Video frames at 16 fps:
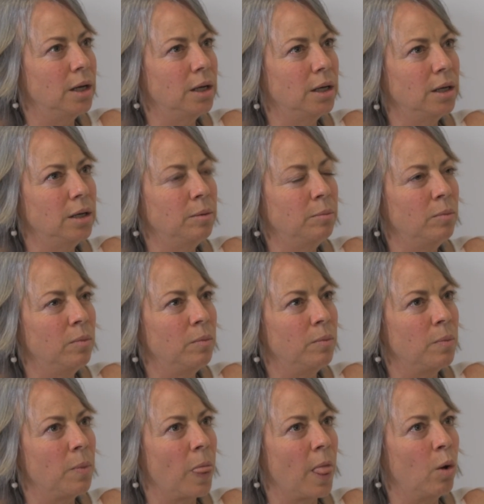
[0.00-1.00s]

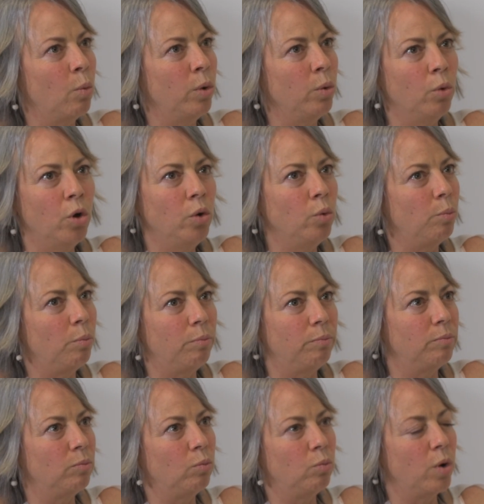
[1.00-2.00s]
We weren't
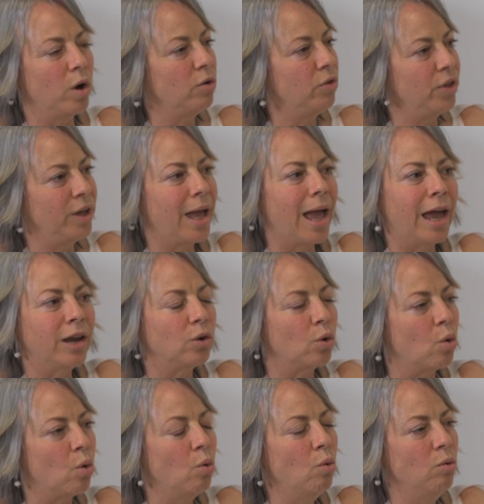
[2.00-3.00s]
wealthy at
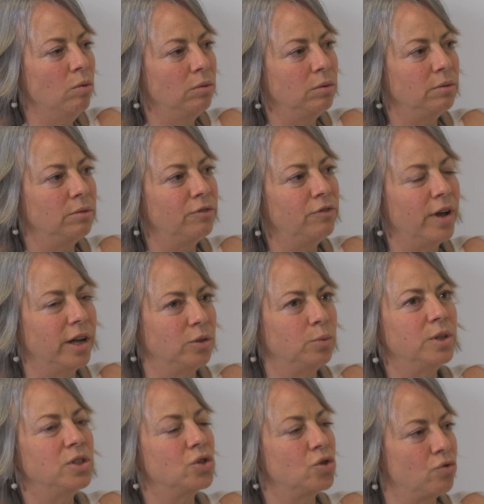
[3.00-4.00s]
all. In
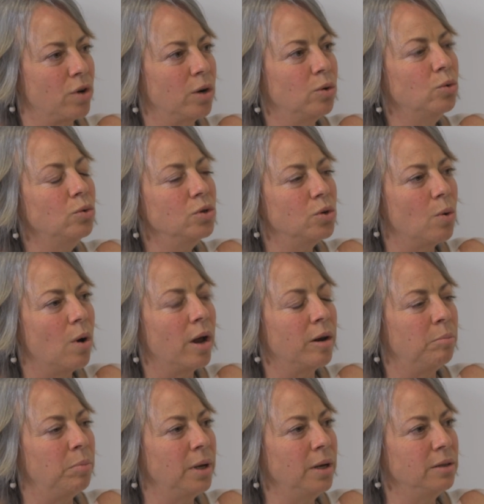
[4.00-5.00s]
fact, we struggled
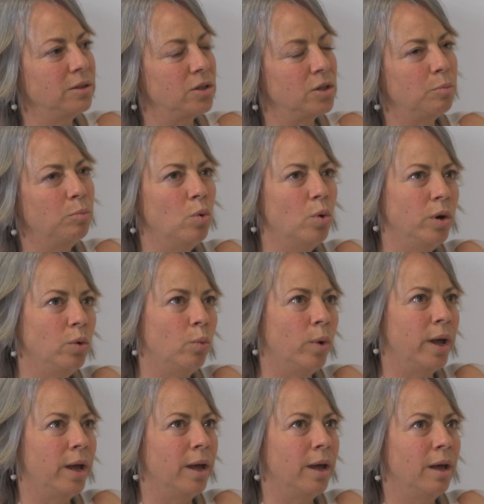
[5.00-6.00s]
quite a bit to the point
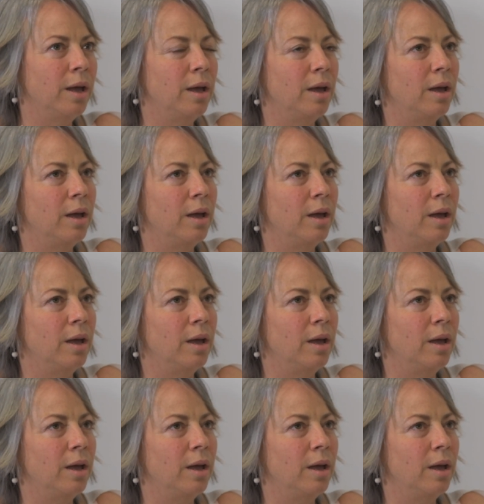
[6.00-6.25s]
where